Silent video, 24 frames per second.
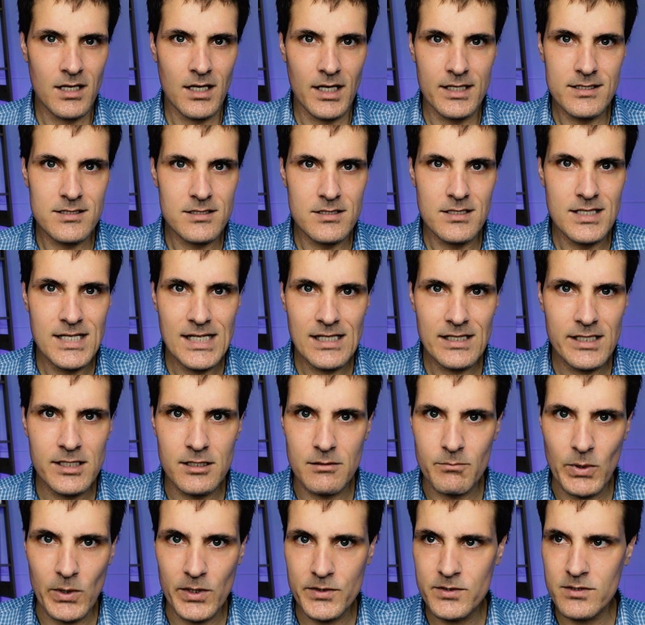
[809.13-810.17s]
It's nearly
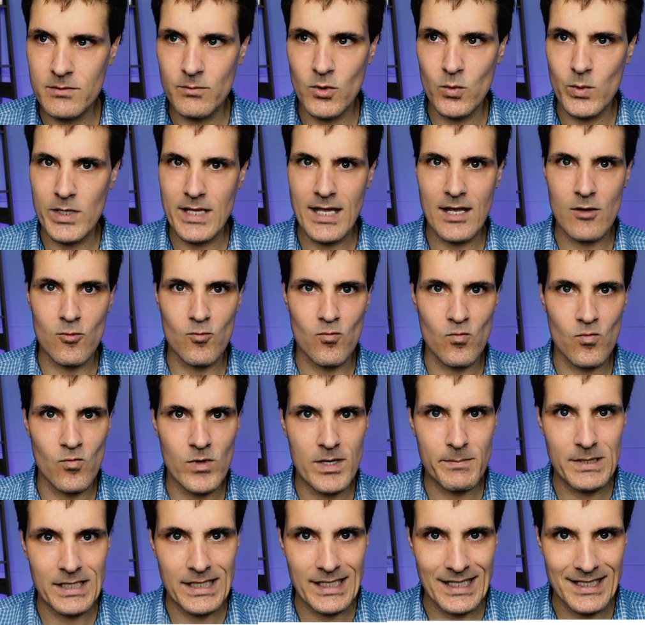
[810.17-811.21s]
impossible without
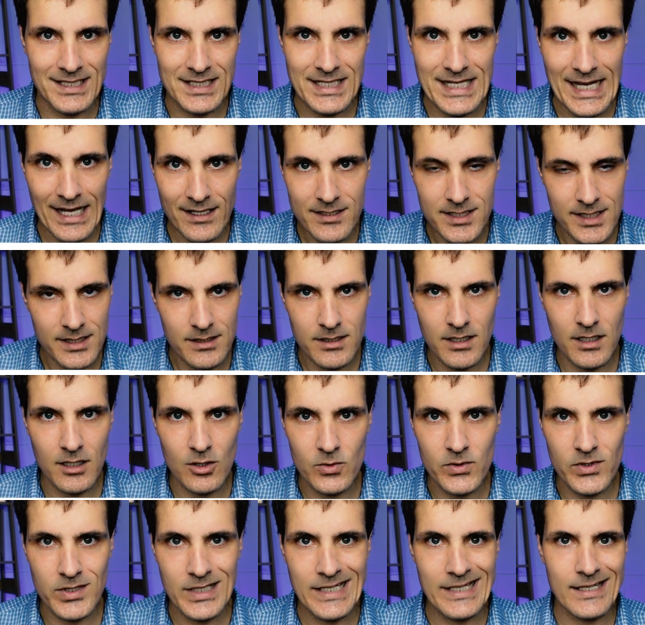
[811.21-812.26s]
ripping and gutting the
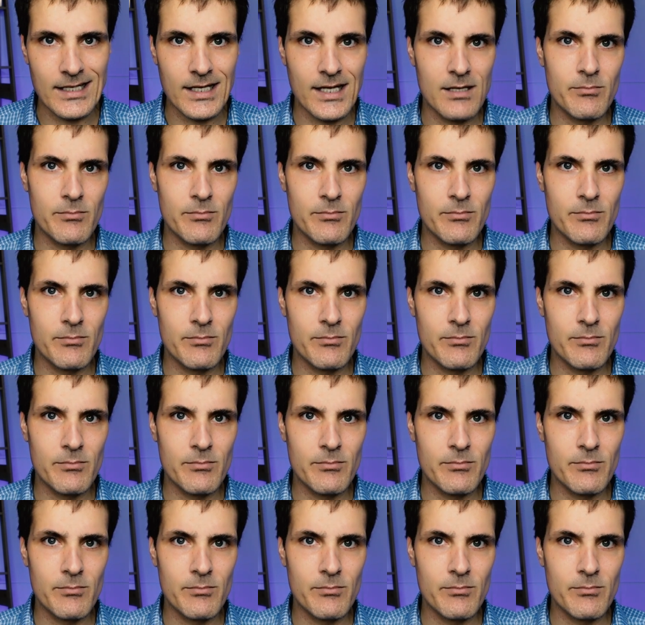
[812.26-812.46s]
whole thing.